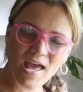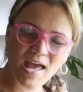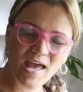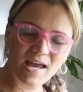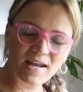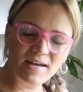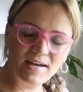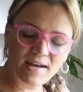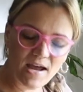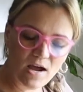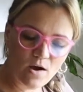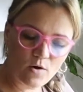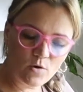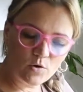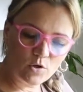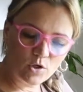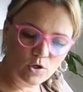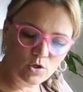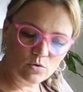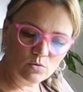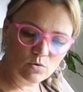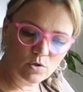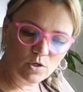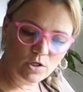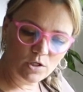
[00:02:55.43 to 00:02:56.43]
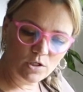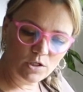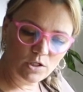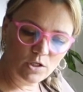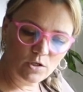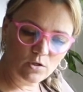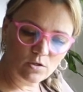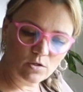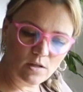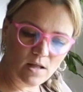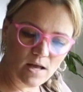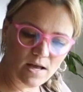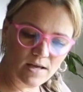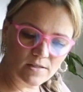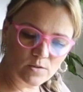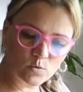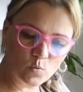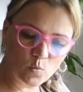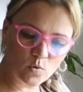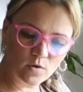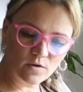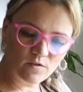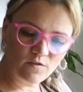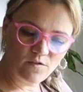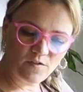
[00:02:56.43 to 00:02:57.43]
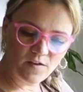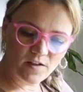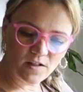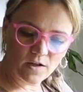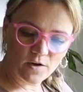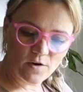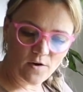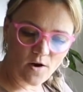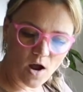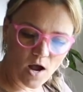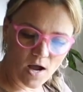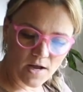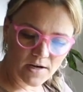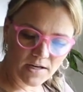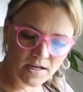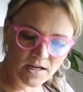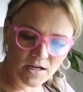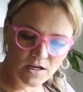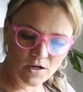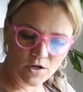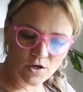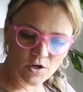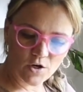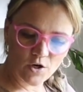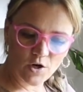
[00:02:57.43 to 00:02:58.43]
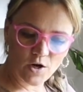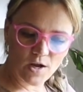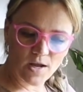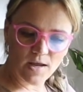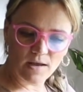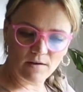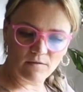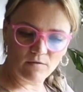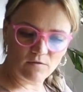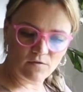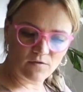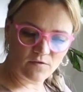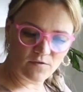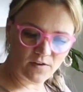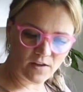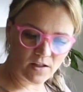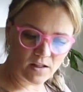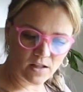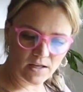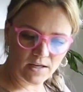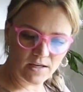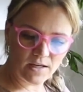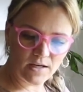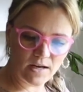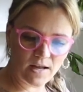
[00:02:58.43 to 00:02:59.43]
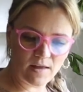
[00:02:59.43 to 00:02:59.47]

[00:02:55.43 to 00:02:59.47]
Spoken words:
And now you could utilize wood filler on here and fill it